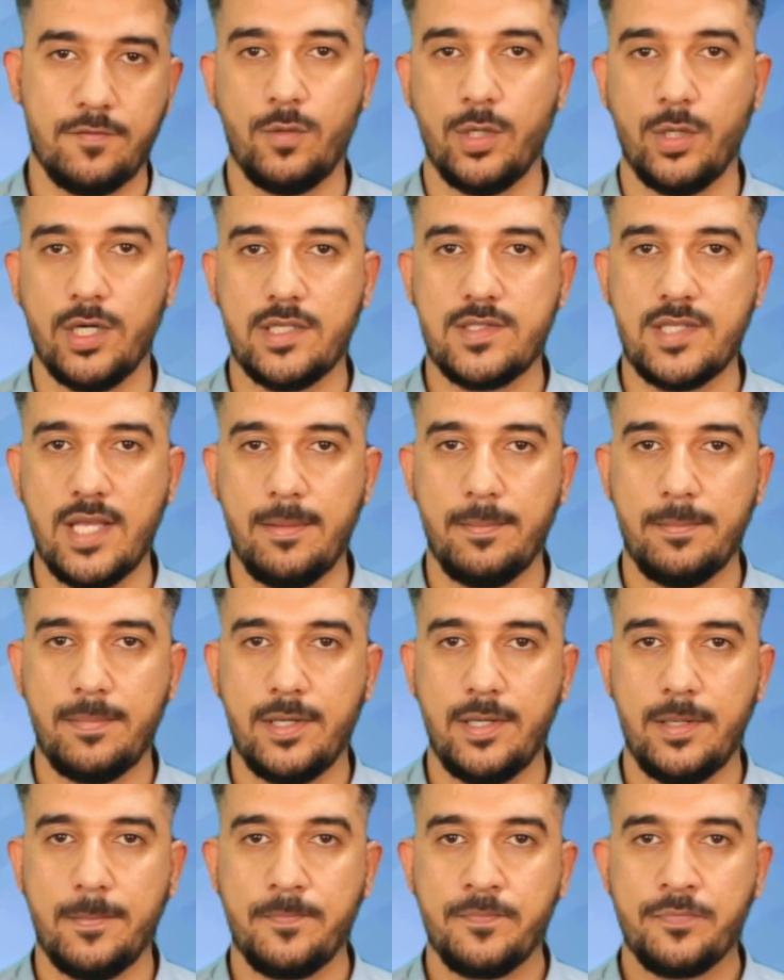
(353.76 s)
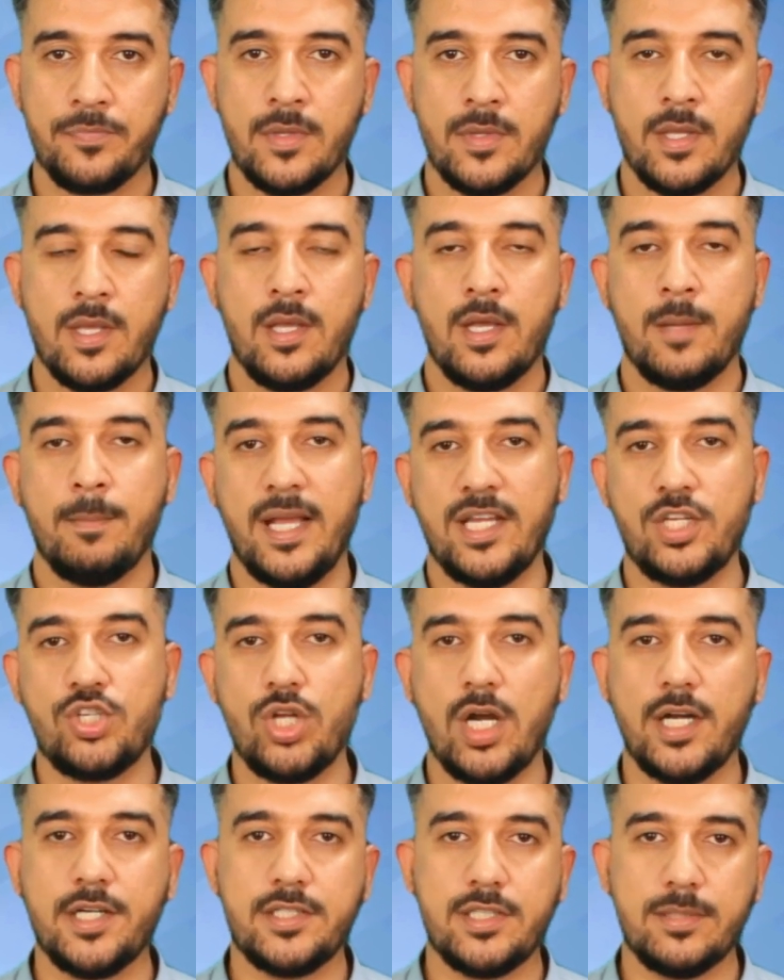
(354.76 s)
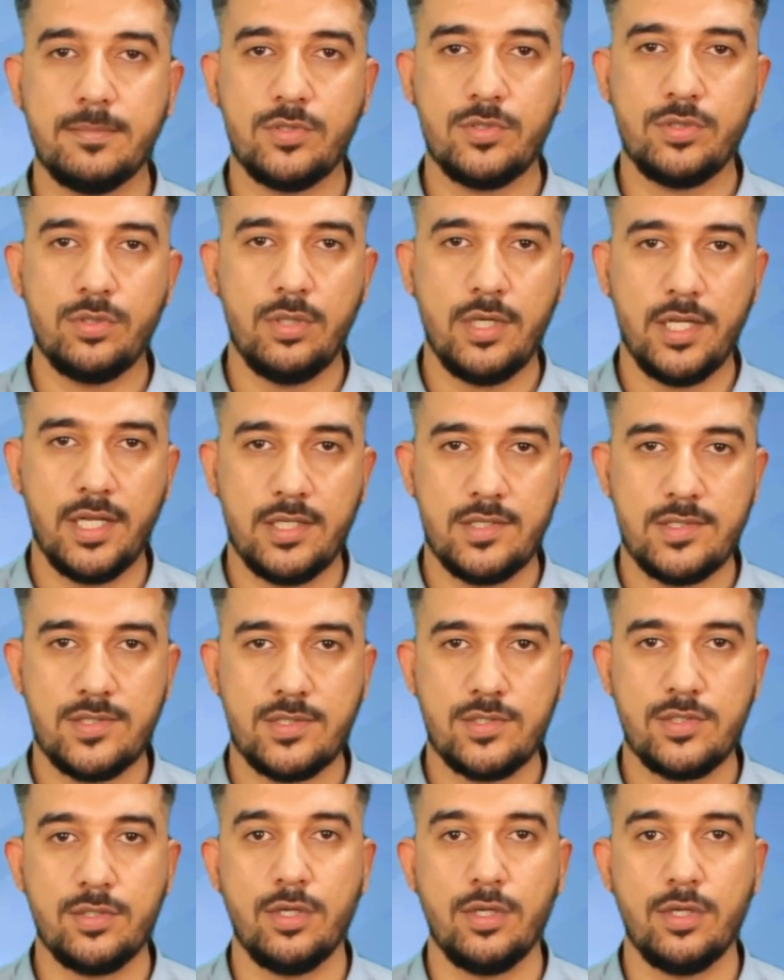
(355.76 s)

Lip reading: example, my short-term goal is to